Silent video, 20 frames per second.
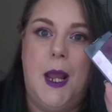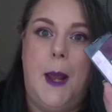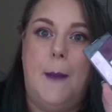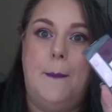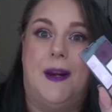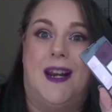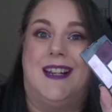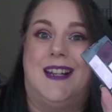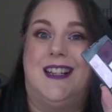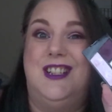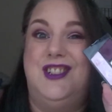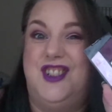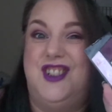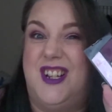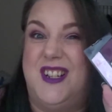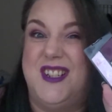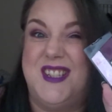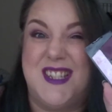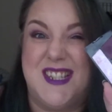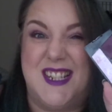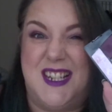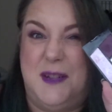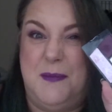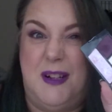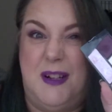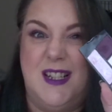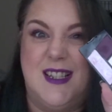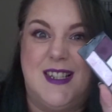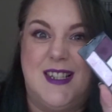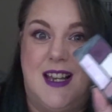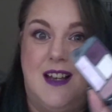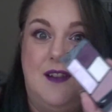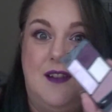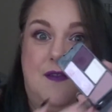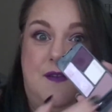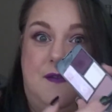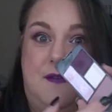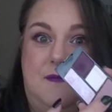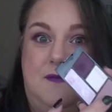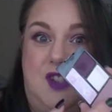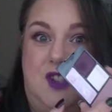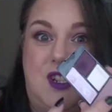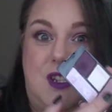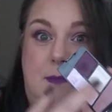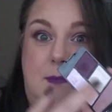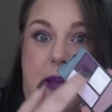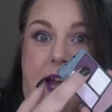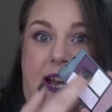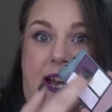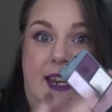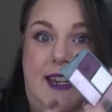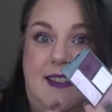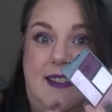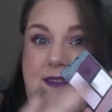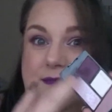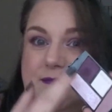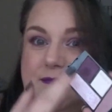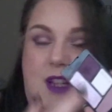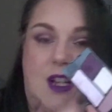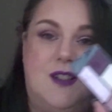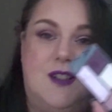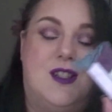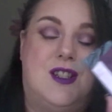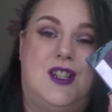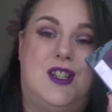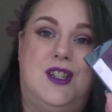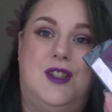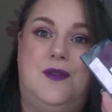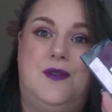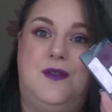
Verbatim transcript: but I can just see myself just panning those two